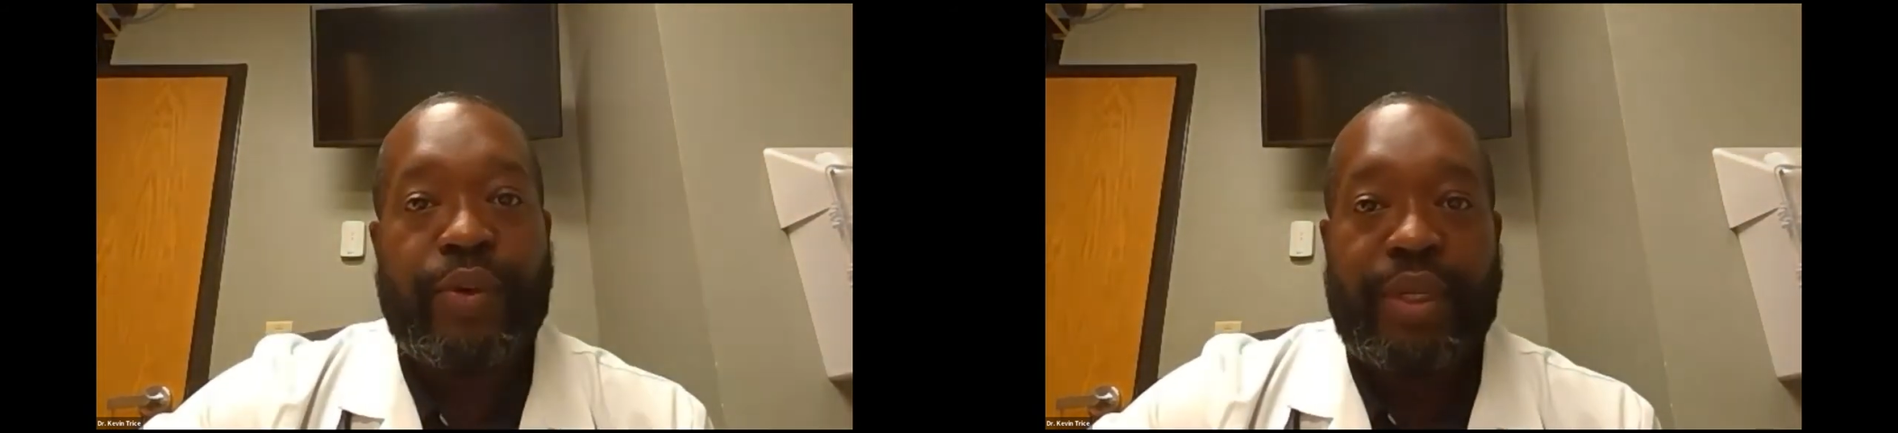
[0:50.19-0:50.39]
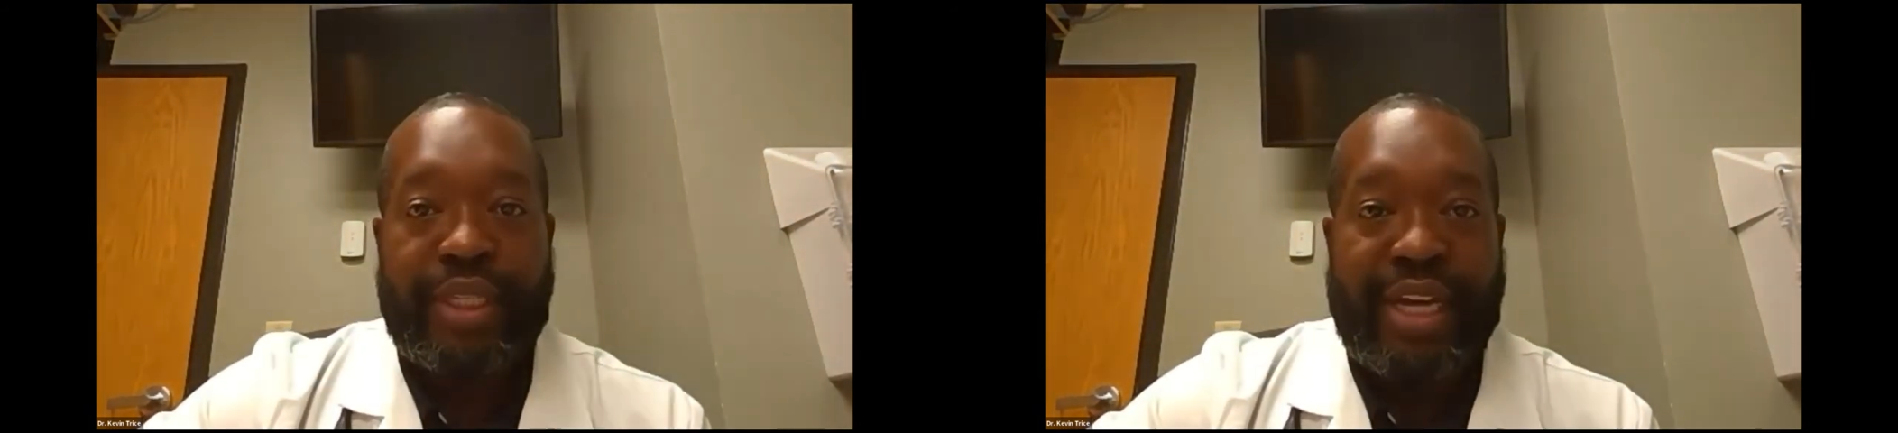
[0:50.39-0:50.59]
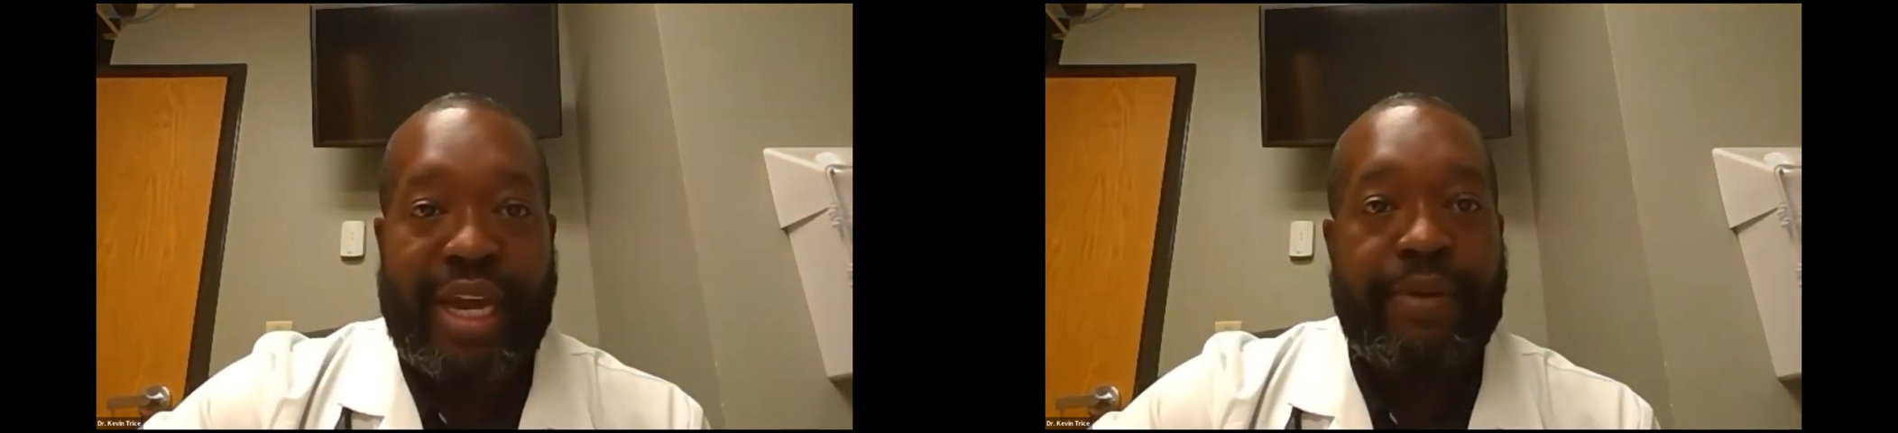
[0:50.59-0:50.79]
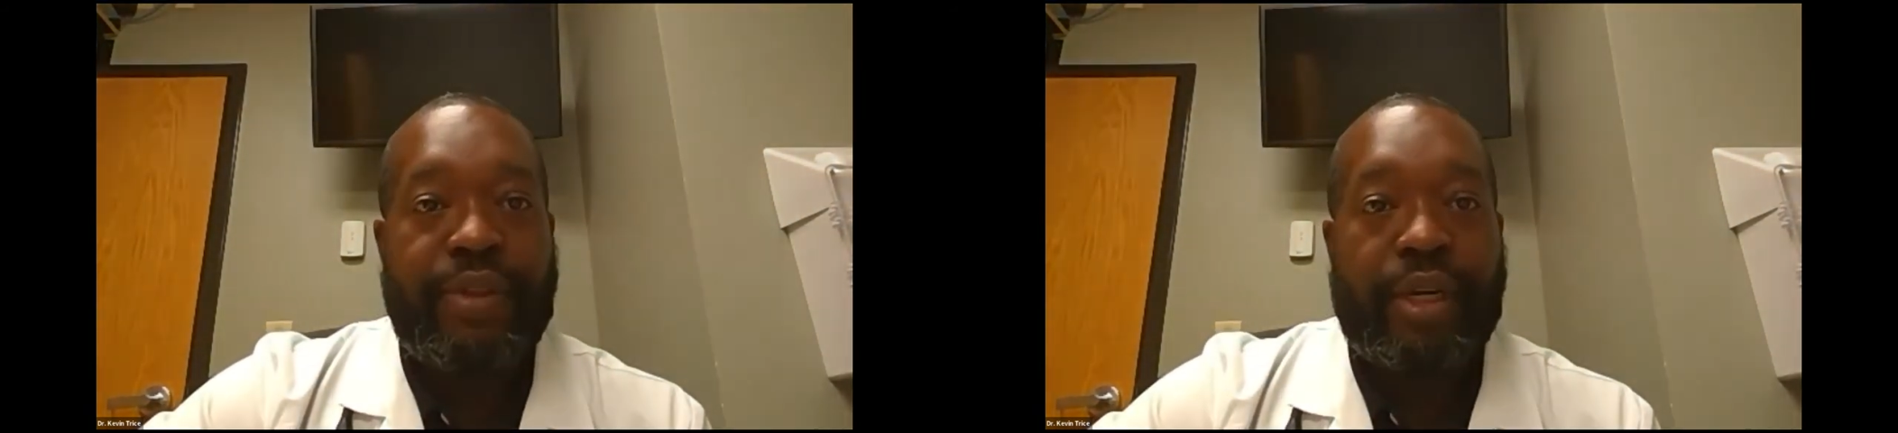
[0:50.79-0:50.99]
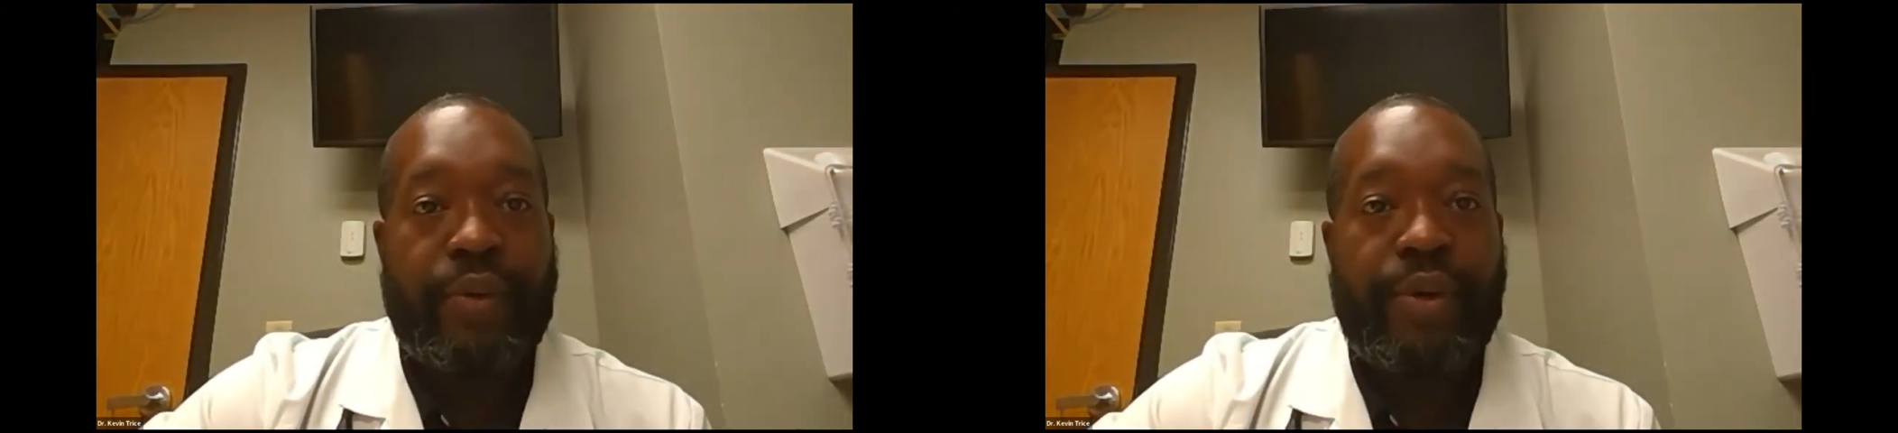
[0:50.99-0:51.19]
are at the top of
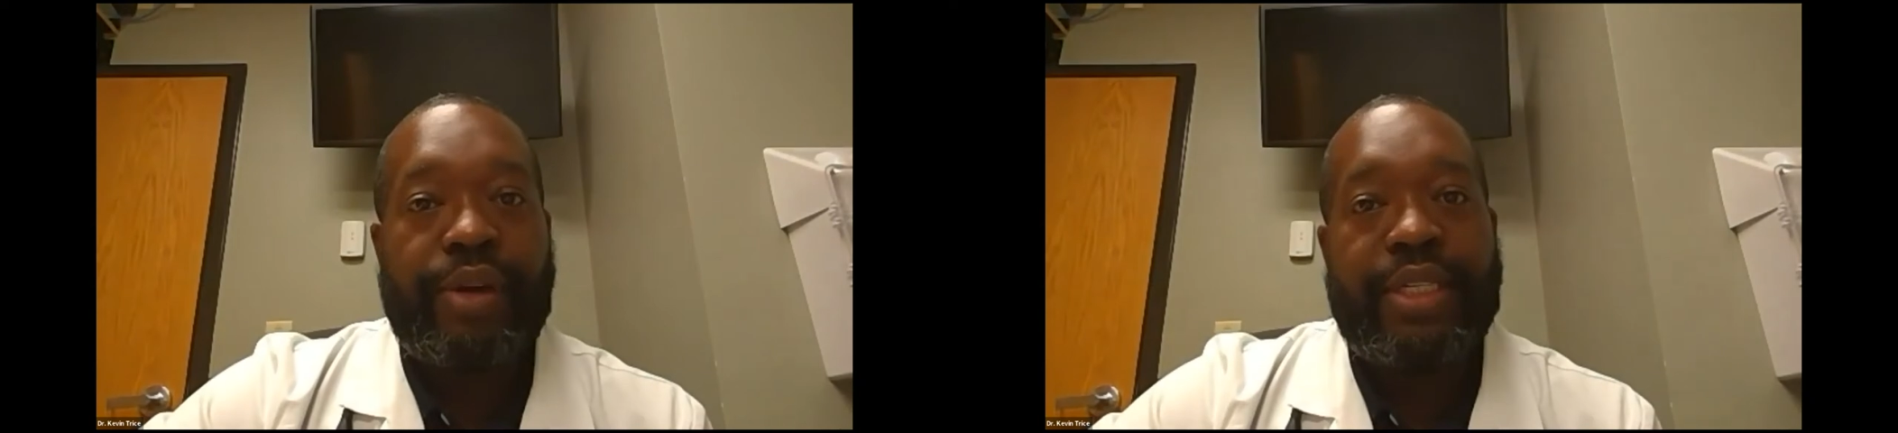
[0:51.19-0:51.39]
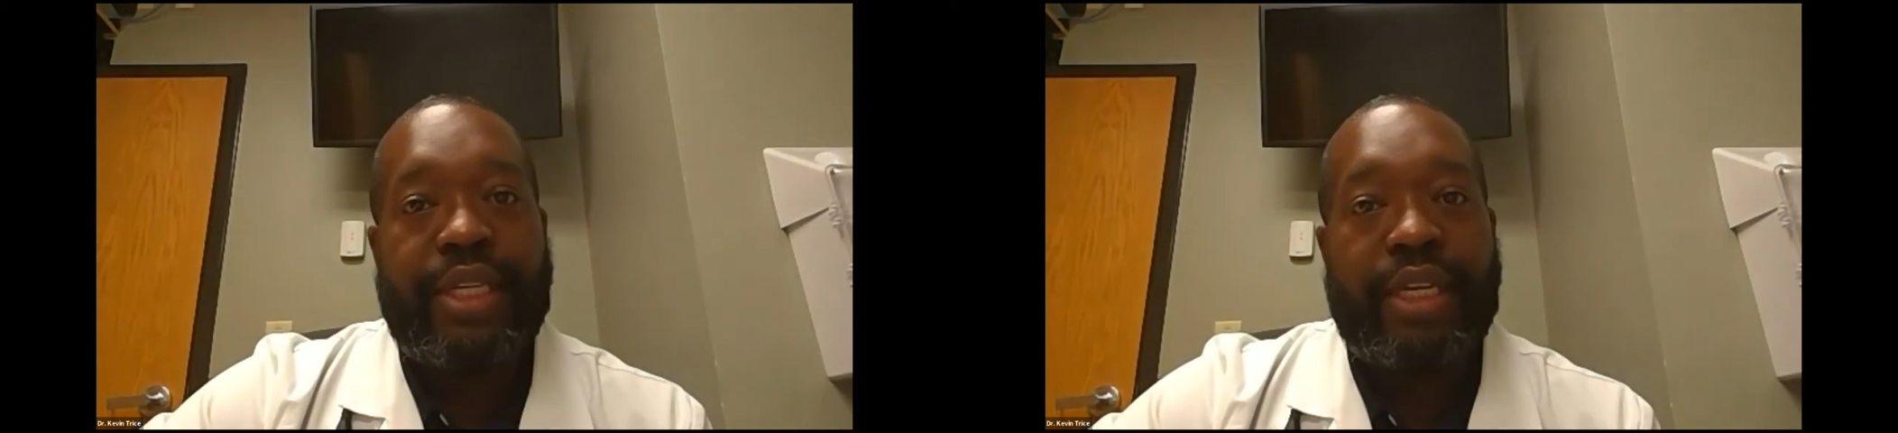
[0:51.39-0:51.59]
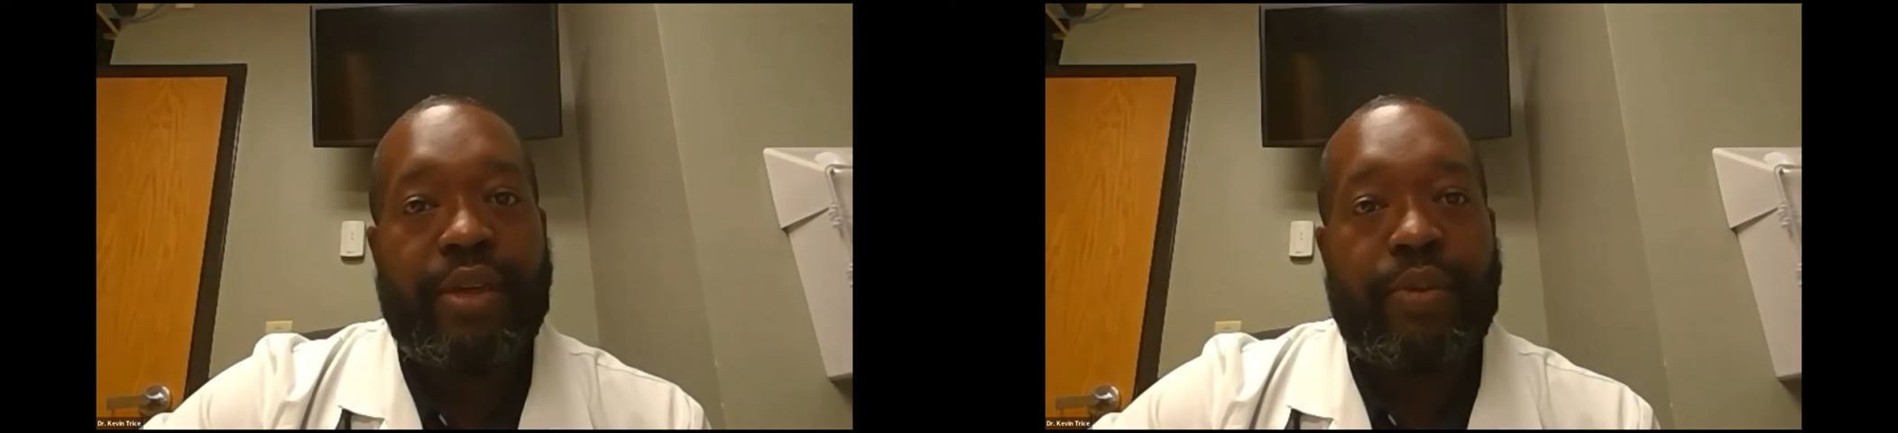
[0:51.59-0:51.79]
their career, see,